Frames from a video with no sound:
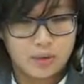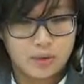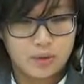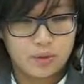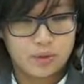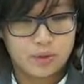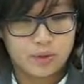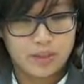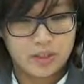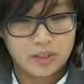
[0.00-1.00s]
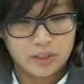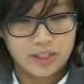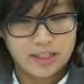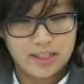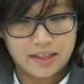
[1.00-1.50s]
to
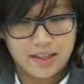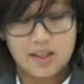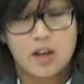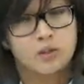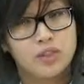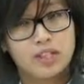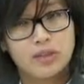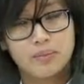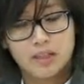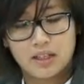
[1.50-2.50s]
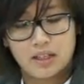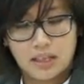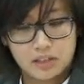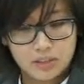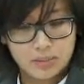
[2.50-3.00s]
ensure that there is ownership,
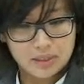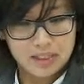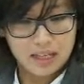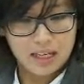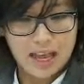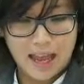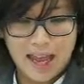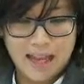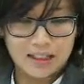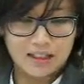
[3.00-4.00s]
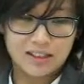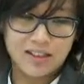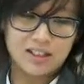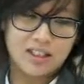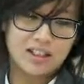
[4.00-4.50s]
accountability, and
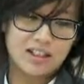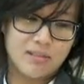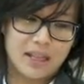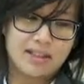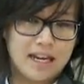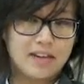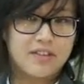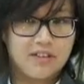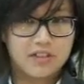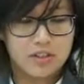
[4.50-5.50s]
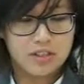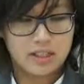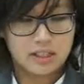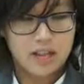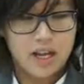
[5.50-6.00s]
the big data
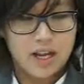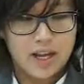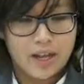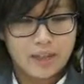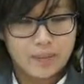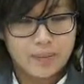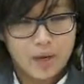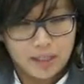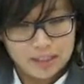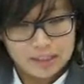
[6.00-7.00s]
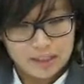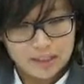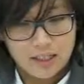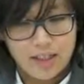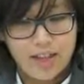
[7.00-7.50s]
revolution to
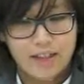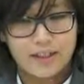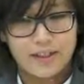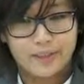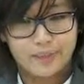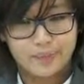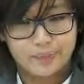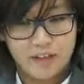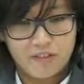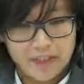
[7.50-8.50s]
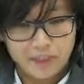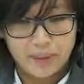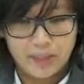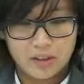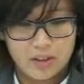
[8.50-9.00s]
monitor and
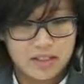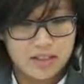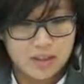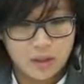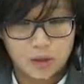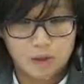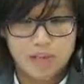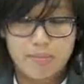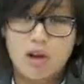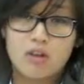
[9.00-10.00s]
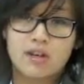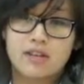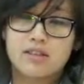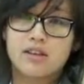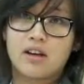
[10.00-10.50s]
evaluate all these goals and
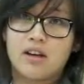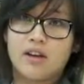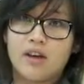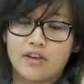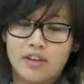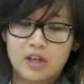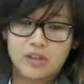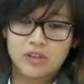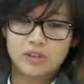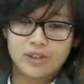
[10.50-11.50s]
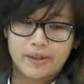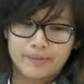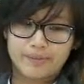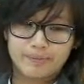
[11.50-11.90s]
progress of the goals.